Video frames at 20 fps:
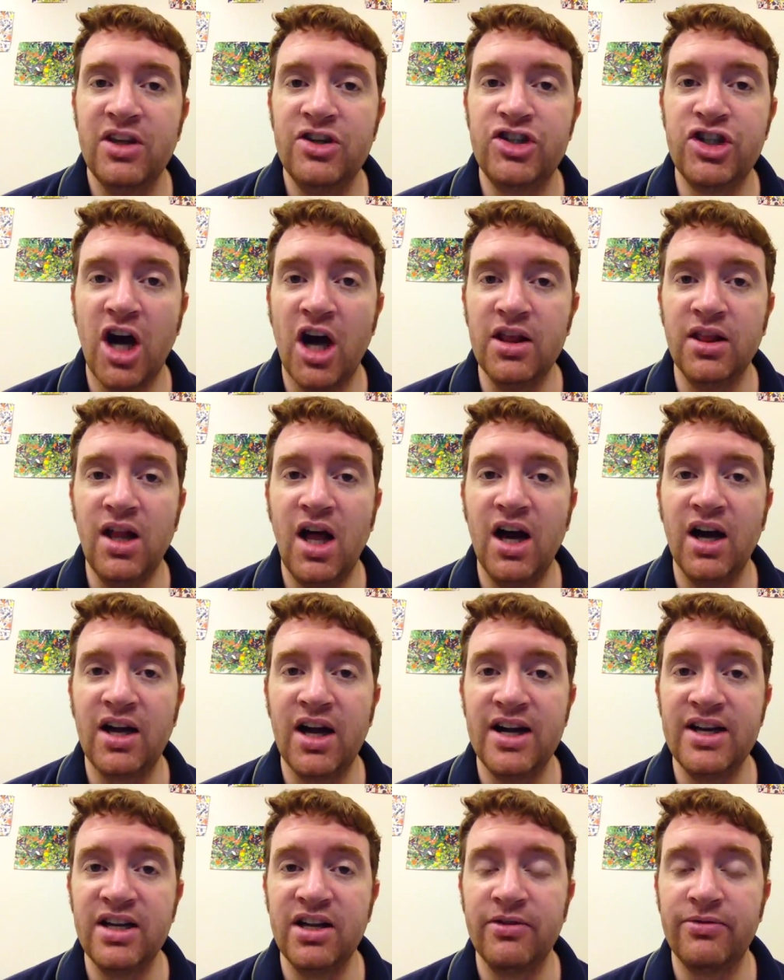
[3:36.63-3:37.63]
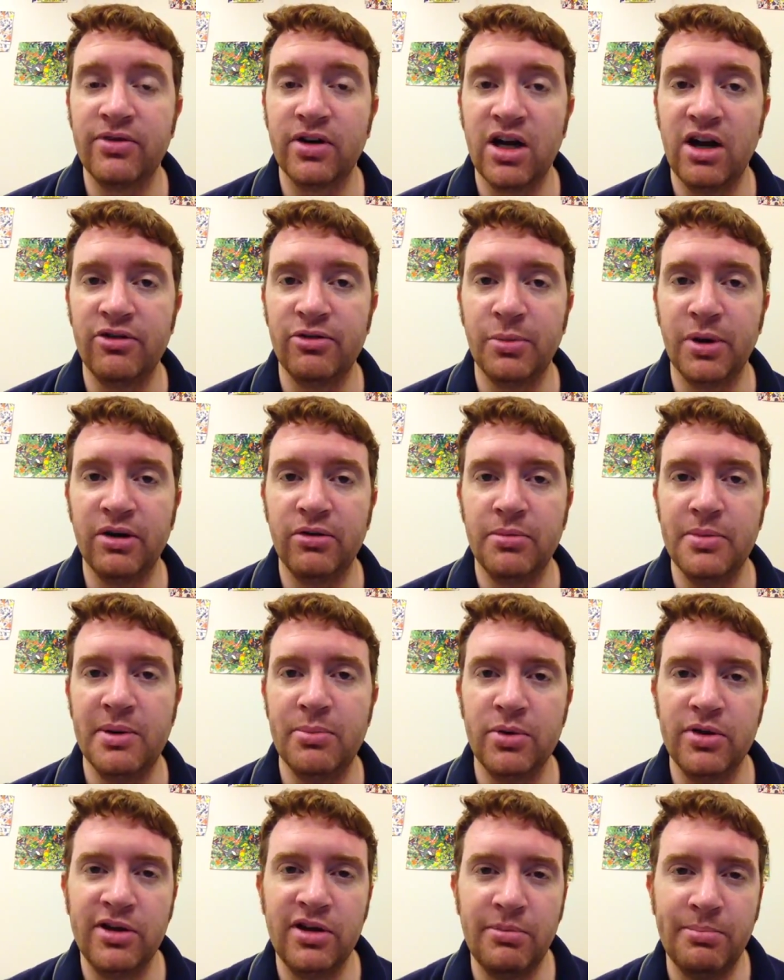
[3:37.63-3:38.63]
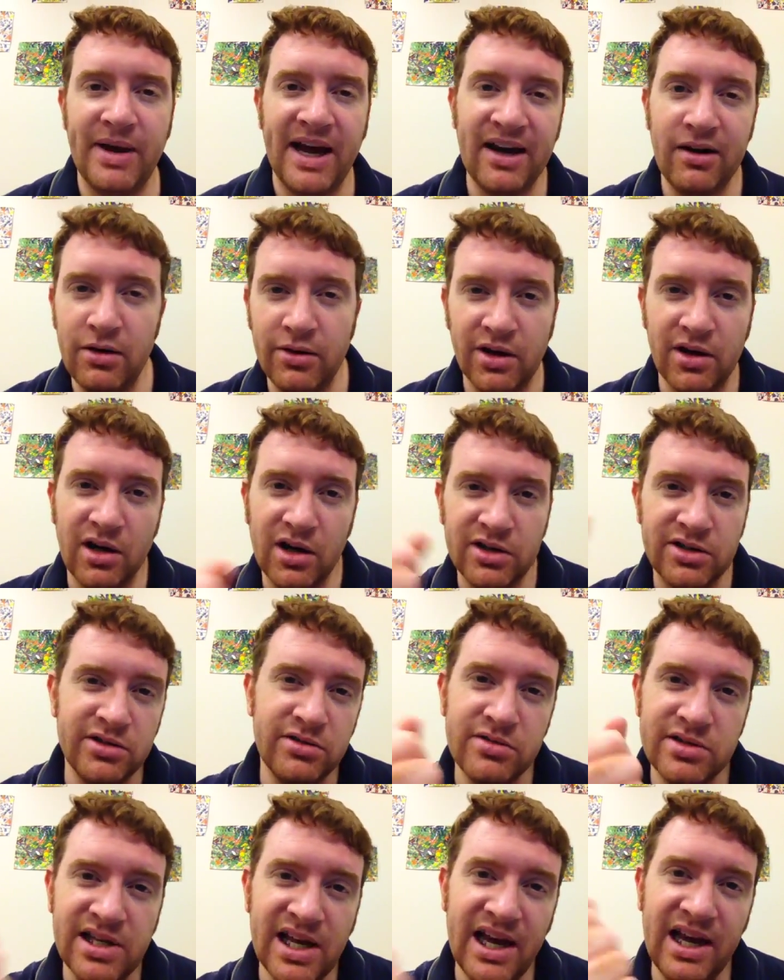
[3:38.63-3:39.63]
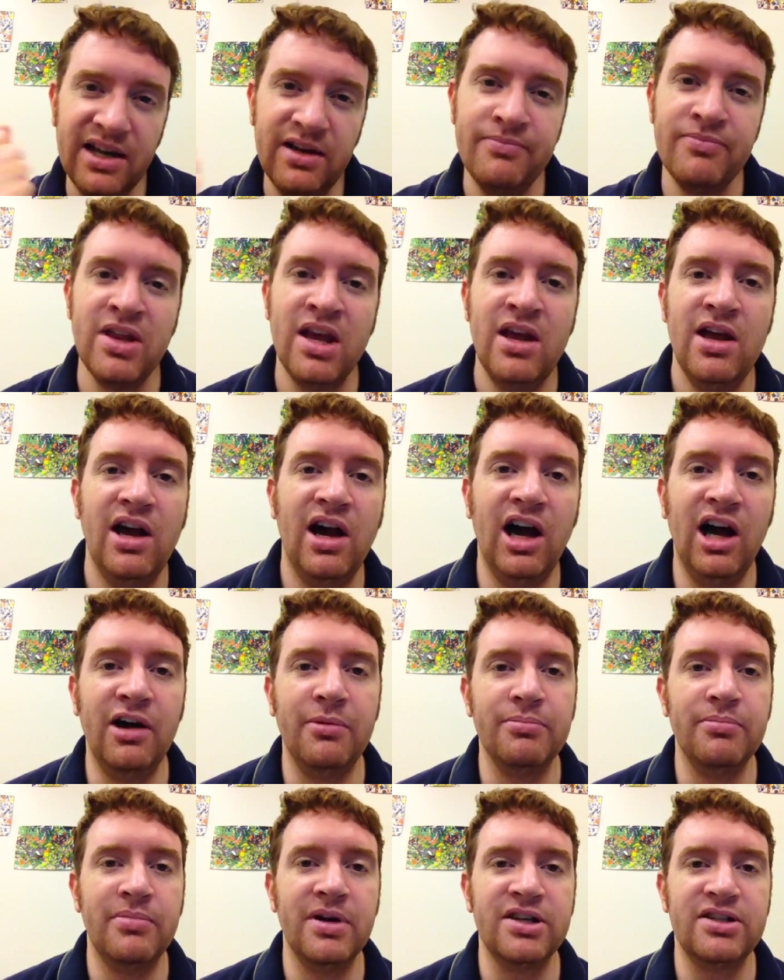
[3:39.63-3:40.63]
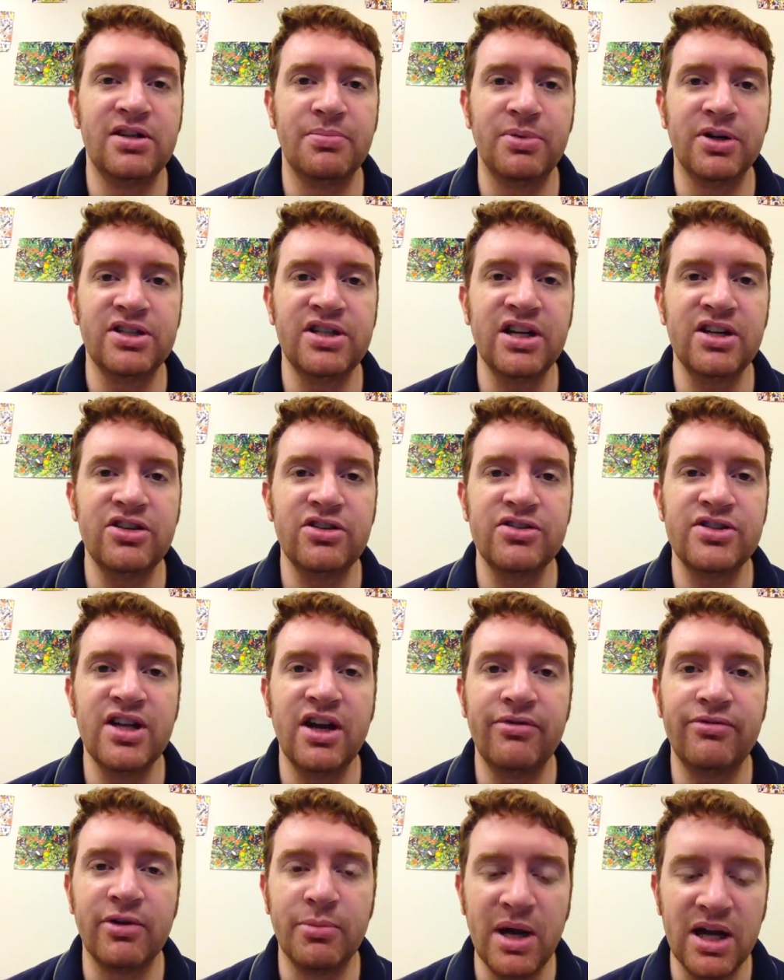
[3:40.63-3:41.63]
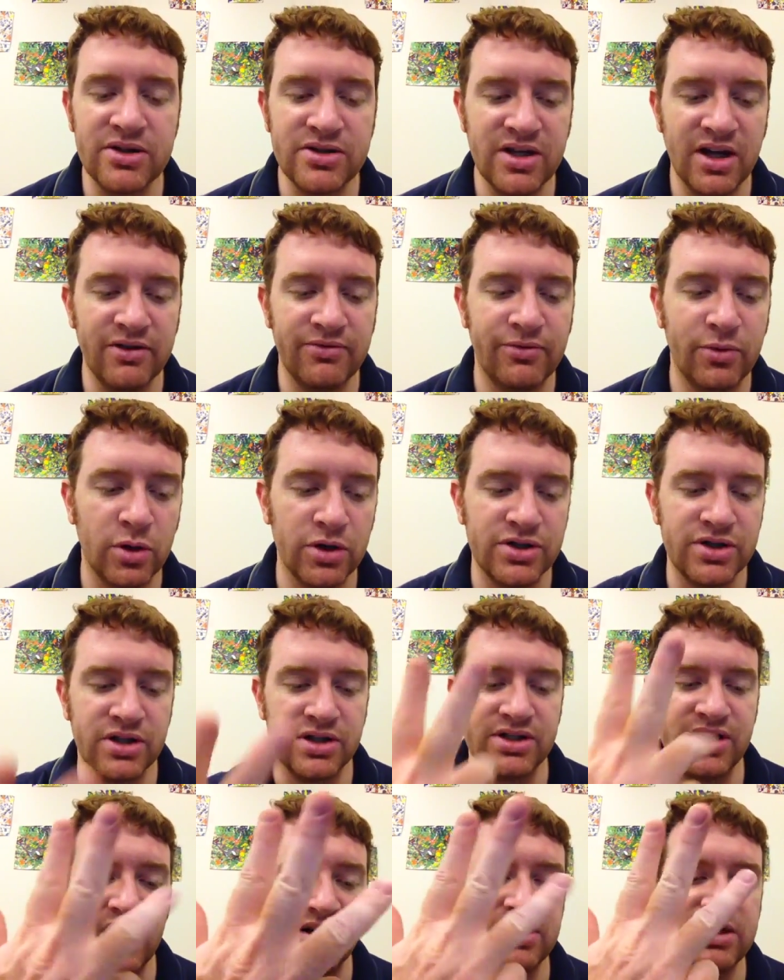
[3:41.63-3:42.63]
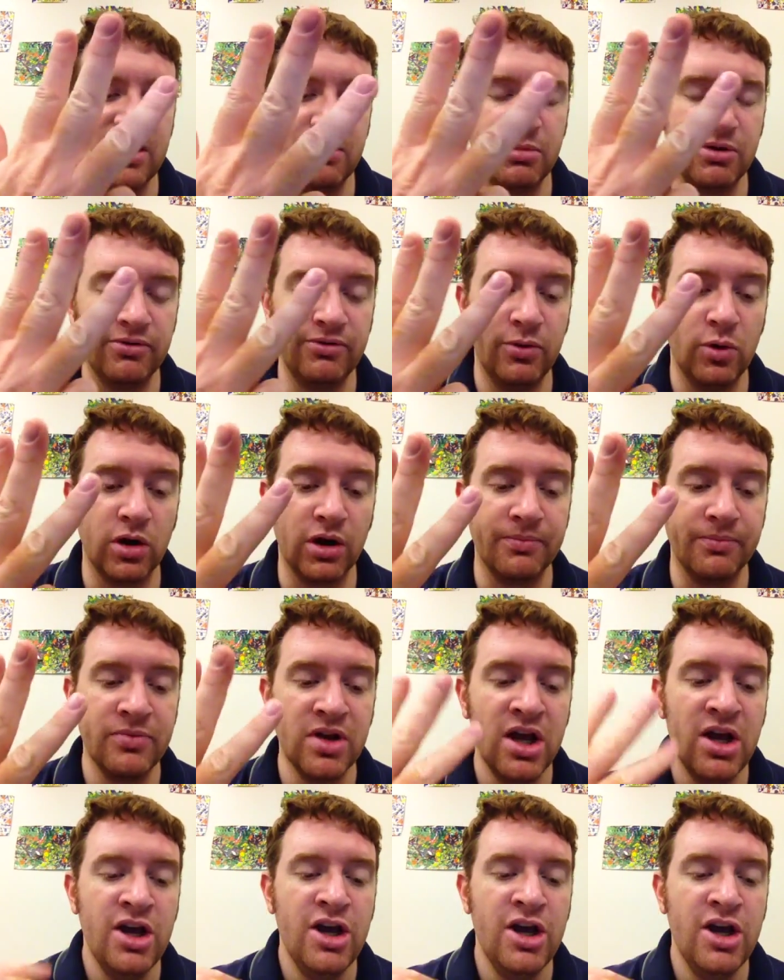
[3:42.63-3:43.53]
John Locke idea for government. Remember the little battle the cartoons had? But to protect yourself from outside forces, that's number 4.